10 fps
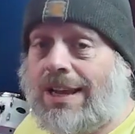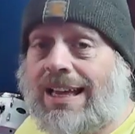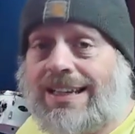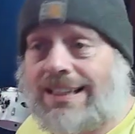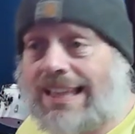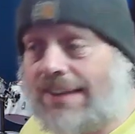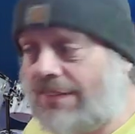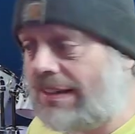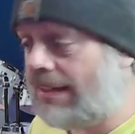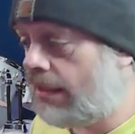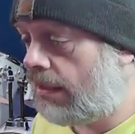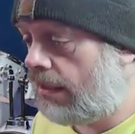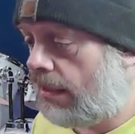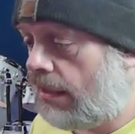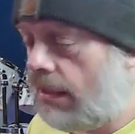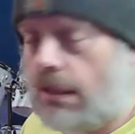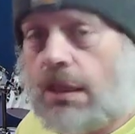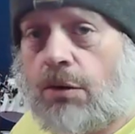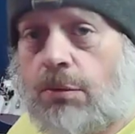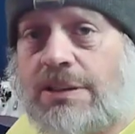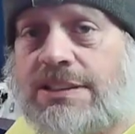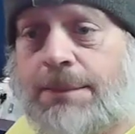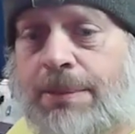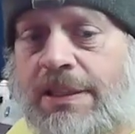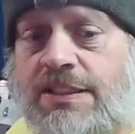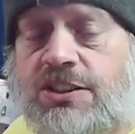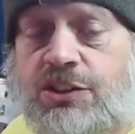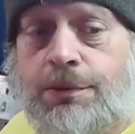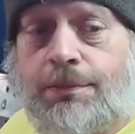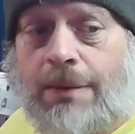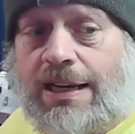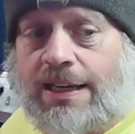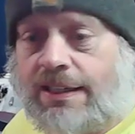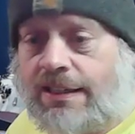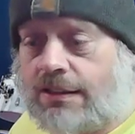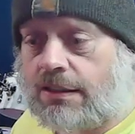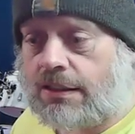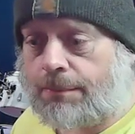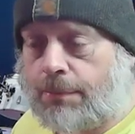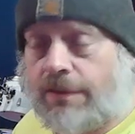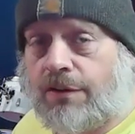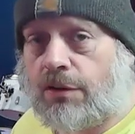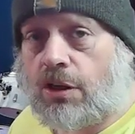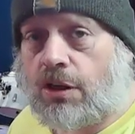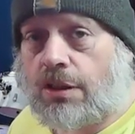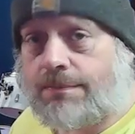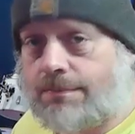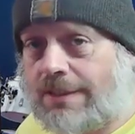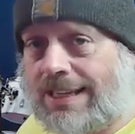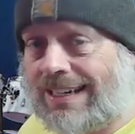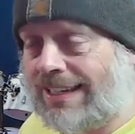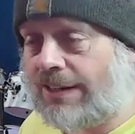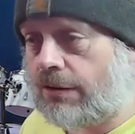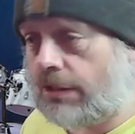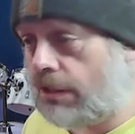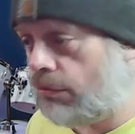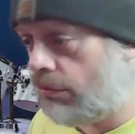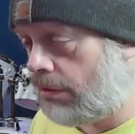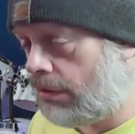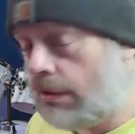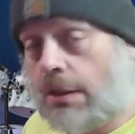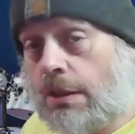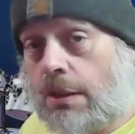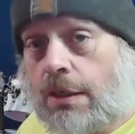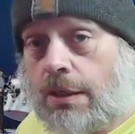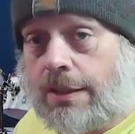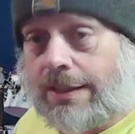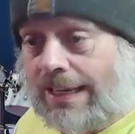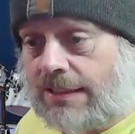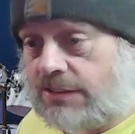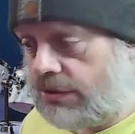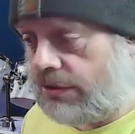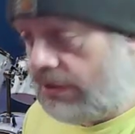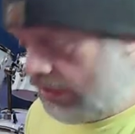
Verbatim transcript: 9 11. Uh, rest in peace to my uh, brother in law, died a year ago, cancer.